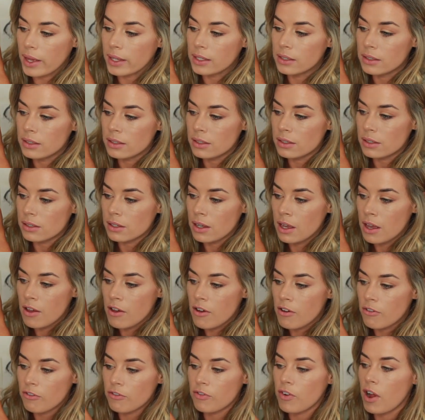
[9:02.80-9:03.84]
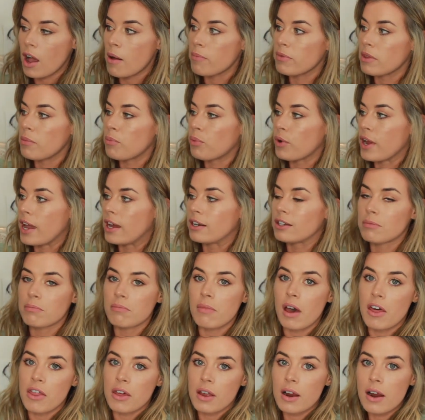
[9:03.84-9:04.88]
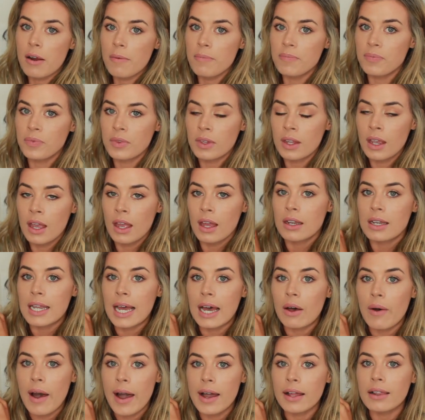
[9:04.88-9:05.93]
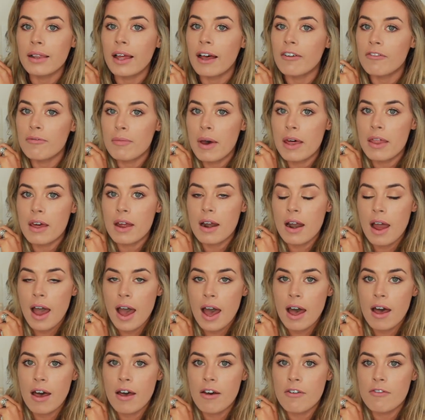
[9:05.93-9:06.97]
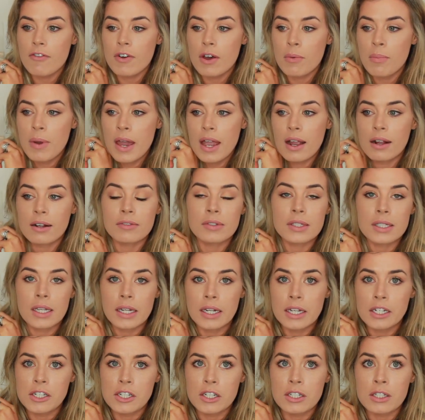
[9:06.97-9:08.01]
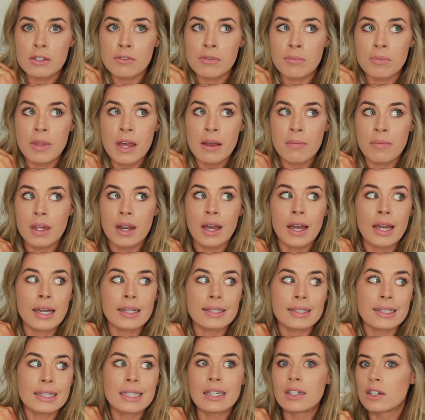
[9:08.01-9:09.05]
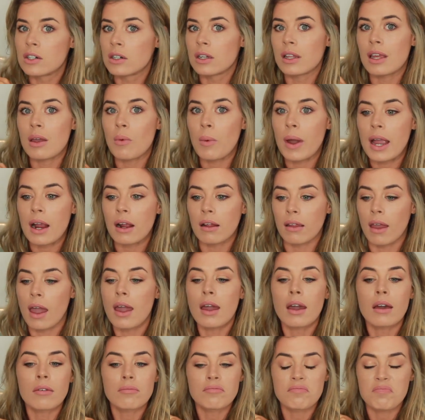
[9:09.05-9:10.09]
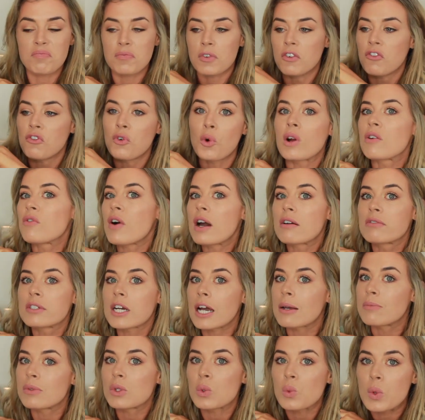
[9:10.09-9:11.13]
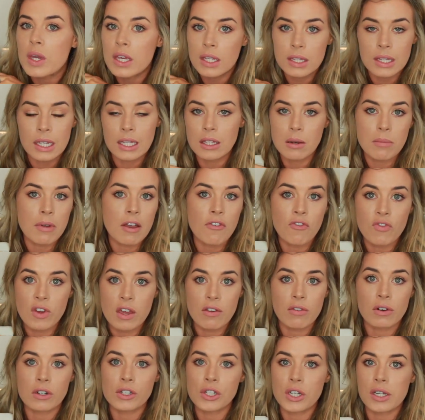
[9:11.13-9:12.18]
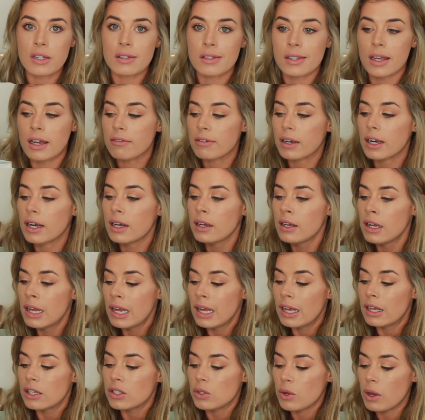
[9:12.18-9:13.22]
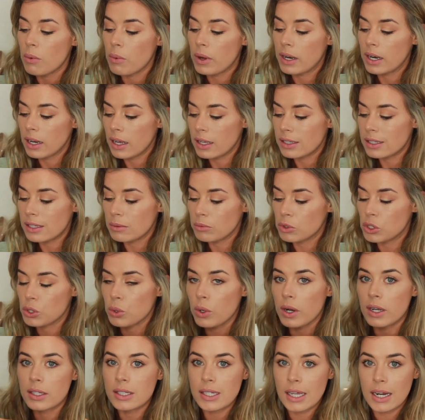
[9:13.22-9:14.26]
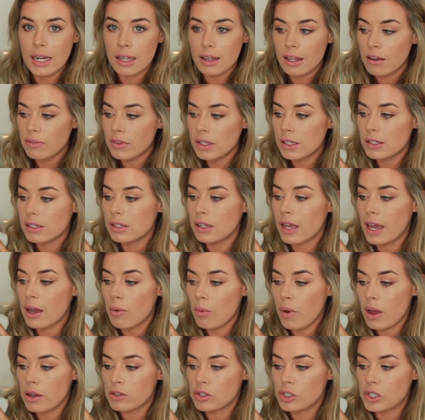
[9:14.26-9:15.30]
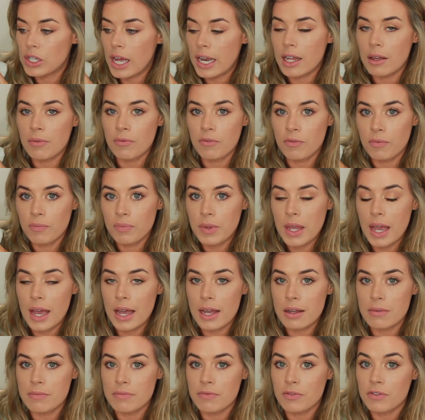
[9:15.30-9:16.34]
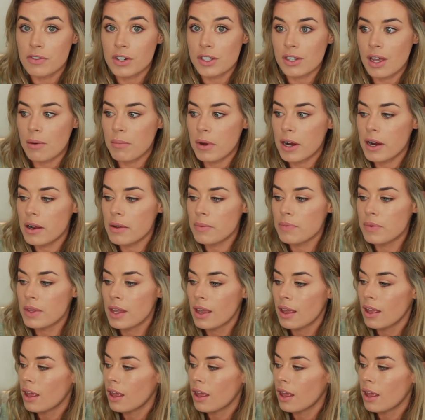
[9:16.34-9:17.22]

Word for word: ones from the brand Mother. Now, I love Mother. I have a pair of skinny jeans from them that I literally wear like four or five times a week. Like, they're my favorite jeans ever. So I wanted to get some shorts, and I love this light wash denim um, for summer.